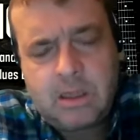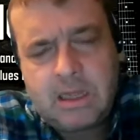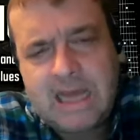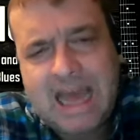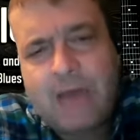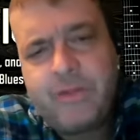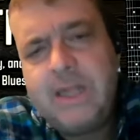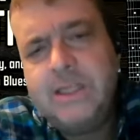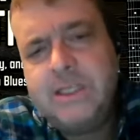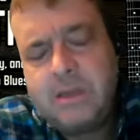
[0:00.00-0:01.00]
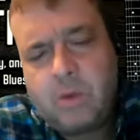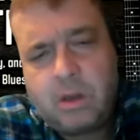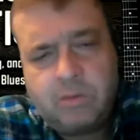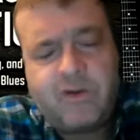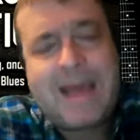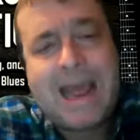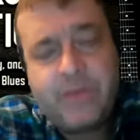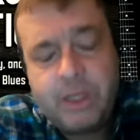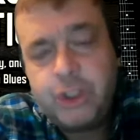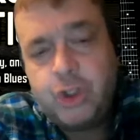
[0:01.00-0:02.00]
uh, Athens, well, from
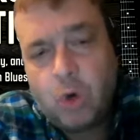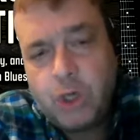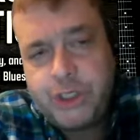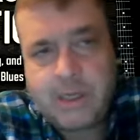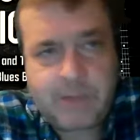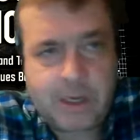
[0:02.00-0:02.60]
Athens, Georgia,